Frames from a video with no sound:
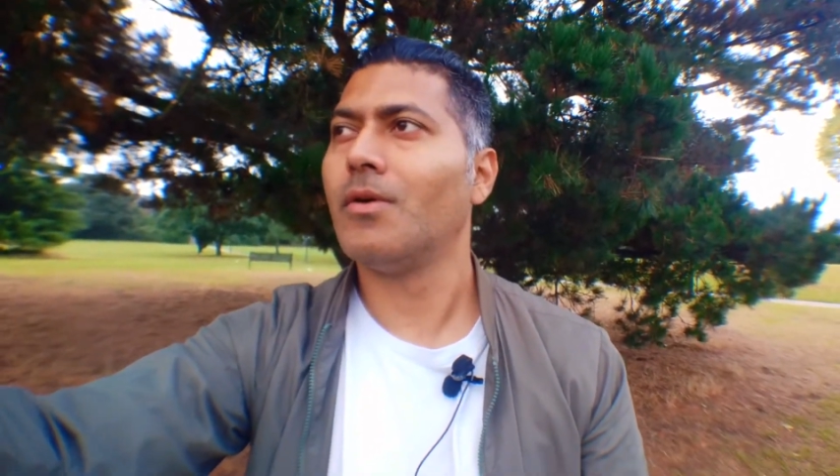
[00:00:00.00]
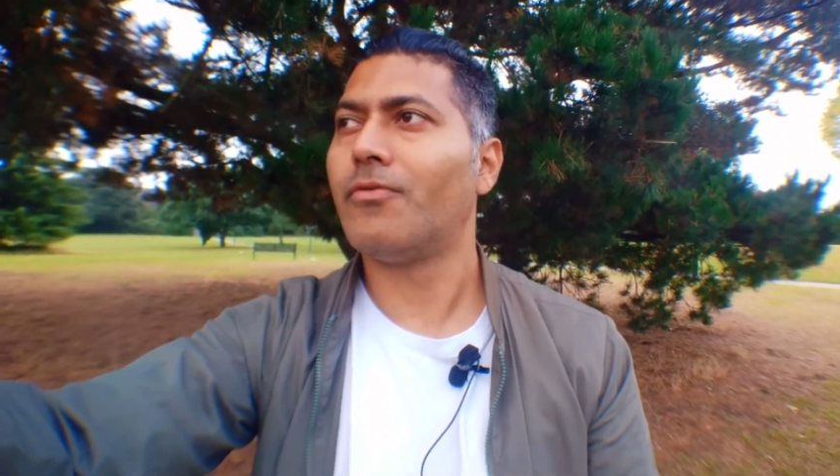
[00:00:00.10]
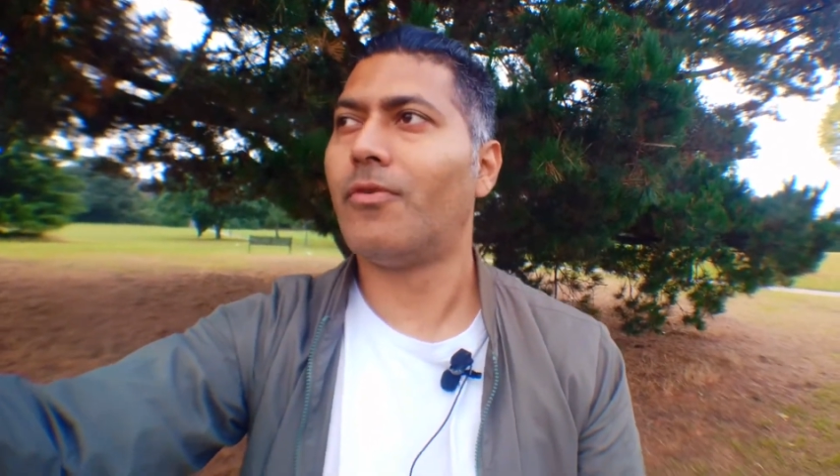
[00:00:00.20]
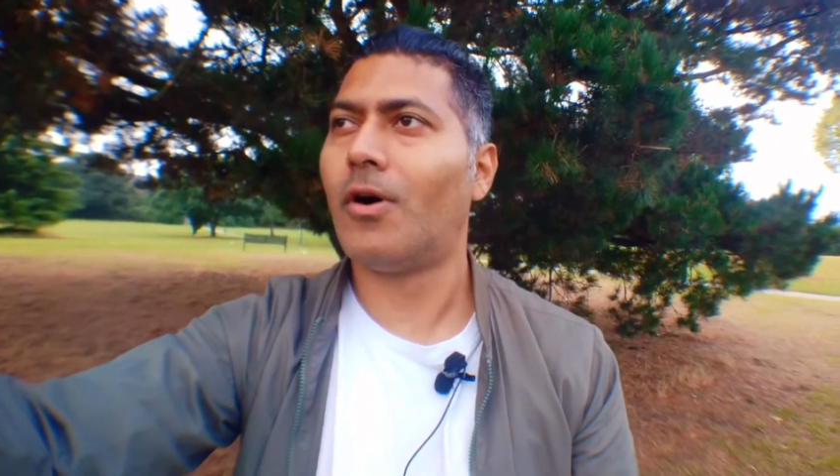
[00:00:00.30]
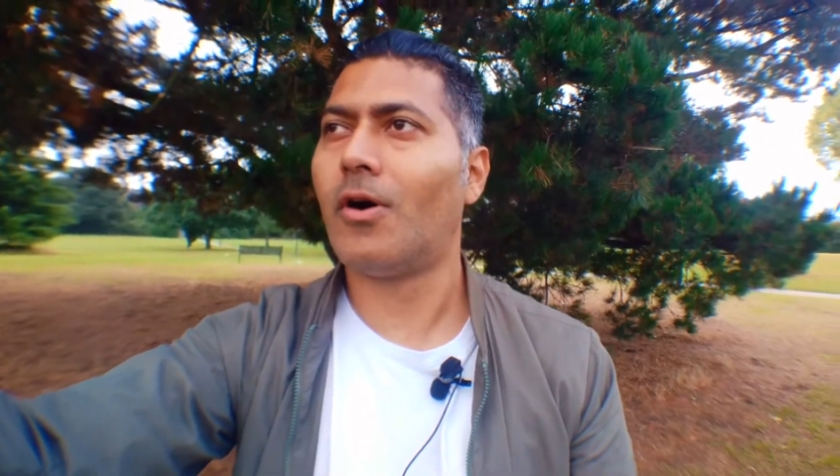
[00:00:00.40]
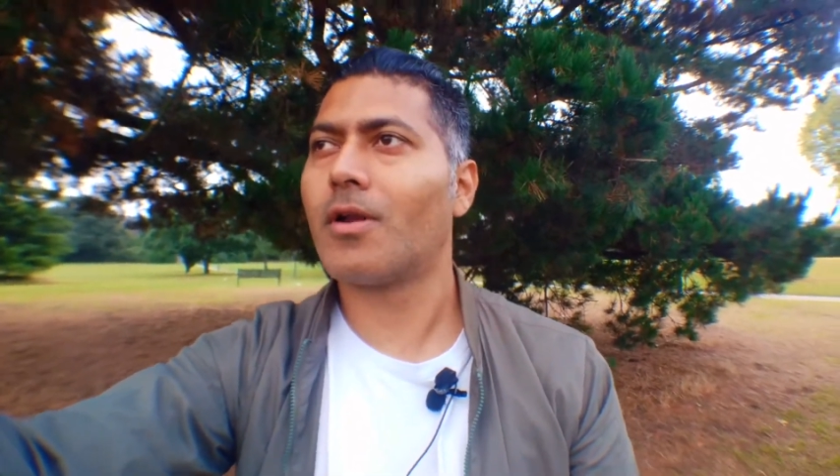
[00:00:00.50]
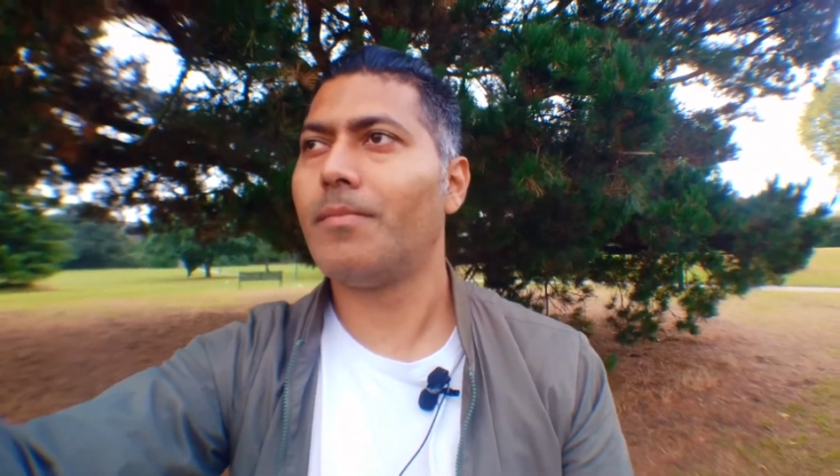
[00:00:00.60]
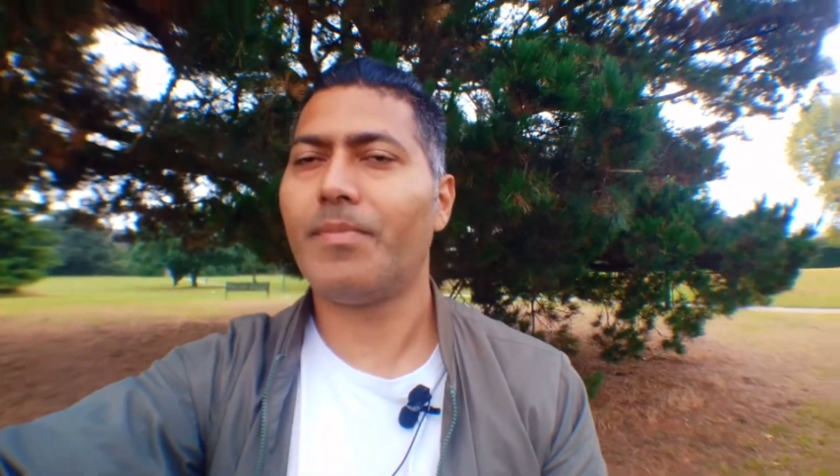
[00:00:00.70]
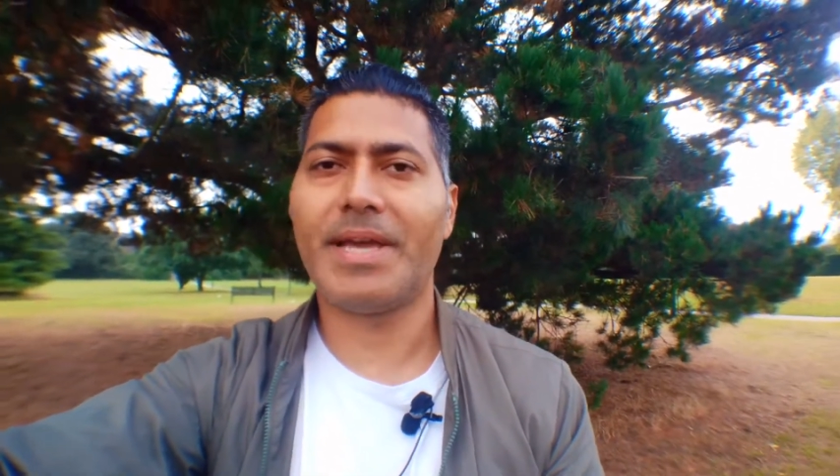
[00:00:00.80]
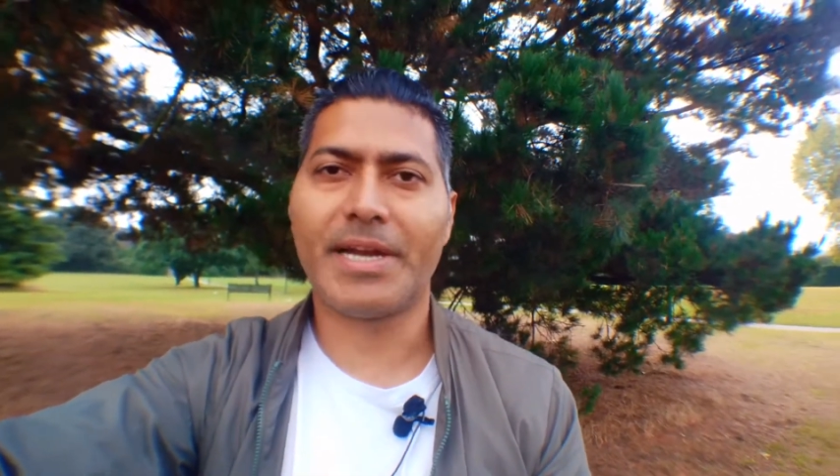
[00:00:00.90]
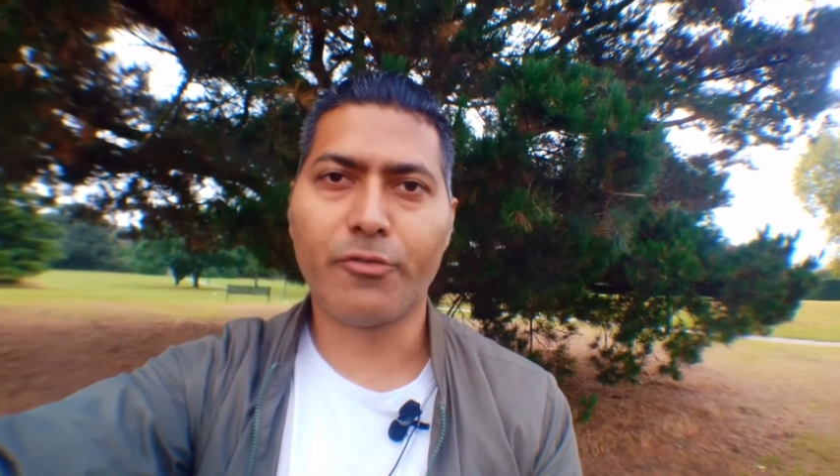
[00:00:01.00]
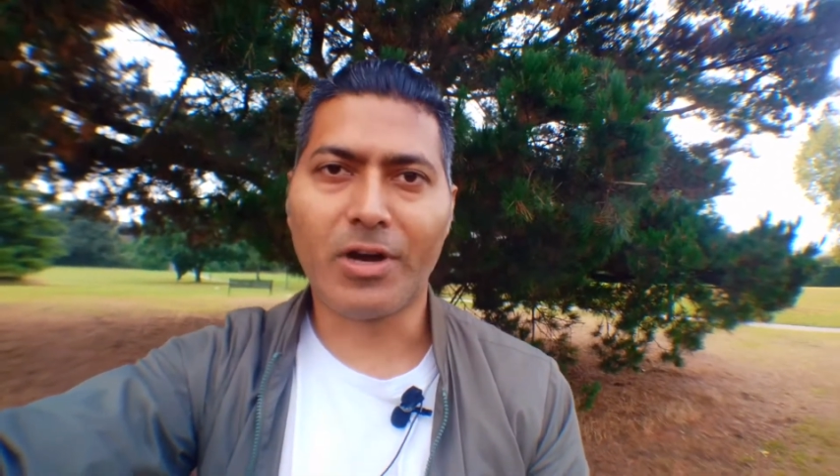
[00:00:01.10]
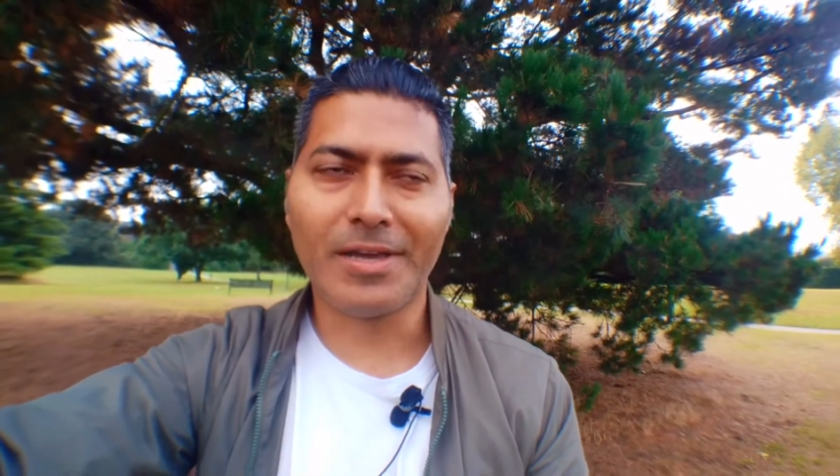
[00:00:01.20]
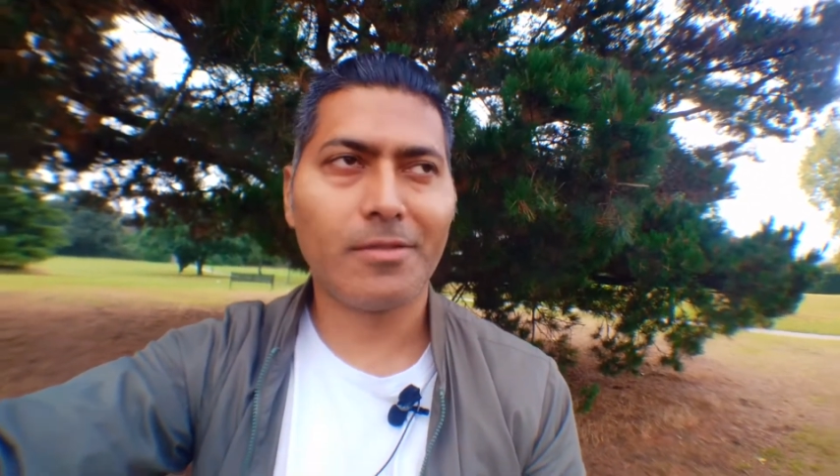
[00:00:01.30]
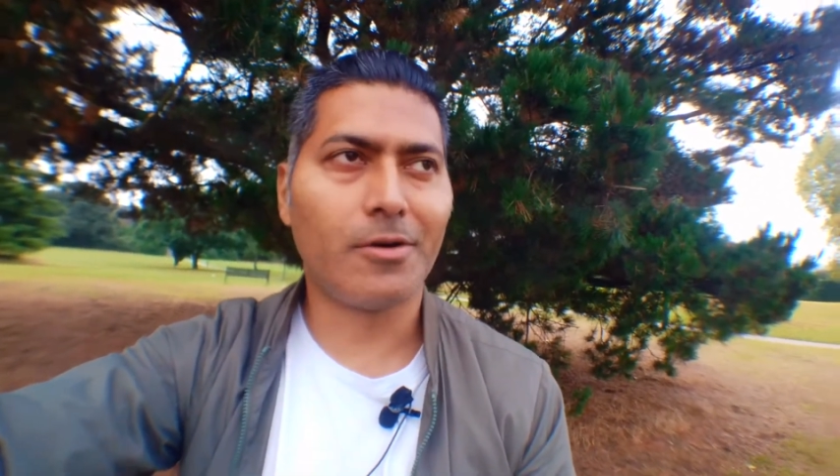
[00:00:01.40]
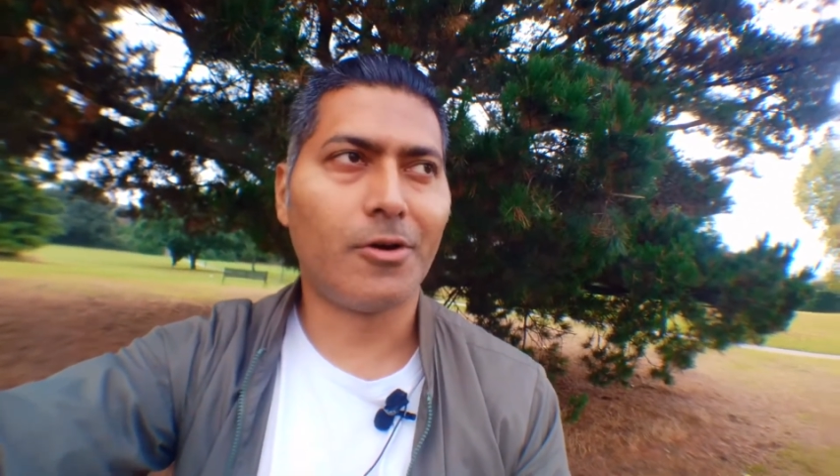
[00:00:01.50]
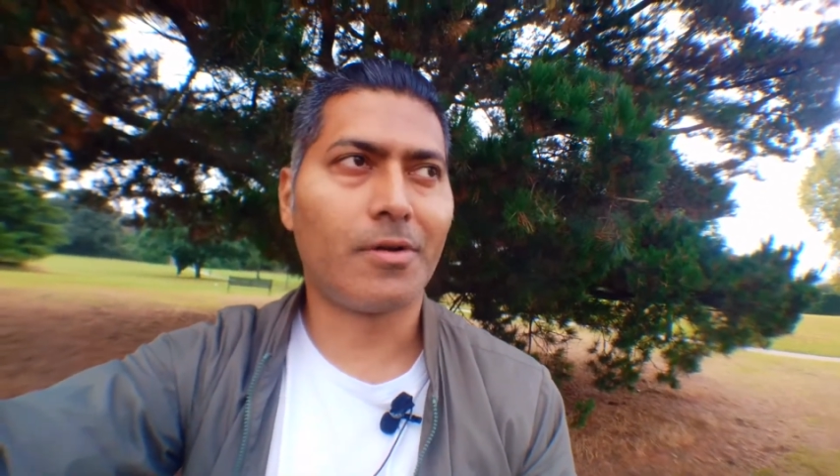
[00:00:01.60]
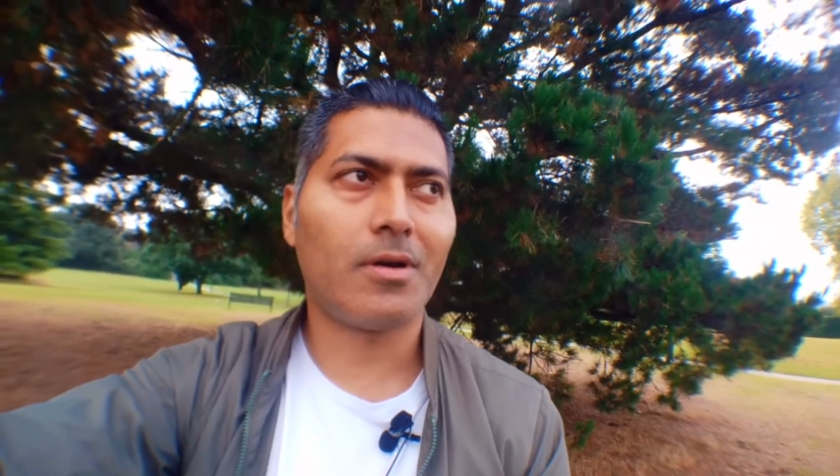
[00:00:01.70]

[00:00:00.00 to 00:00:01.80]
for an advice on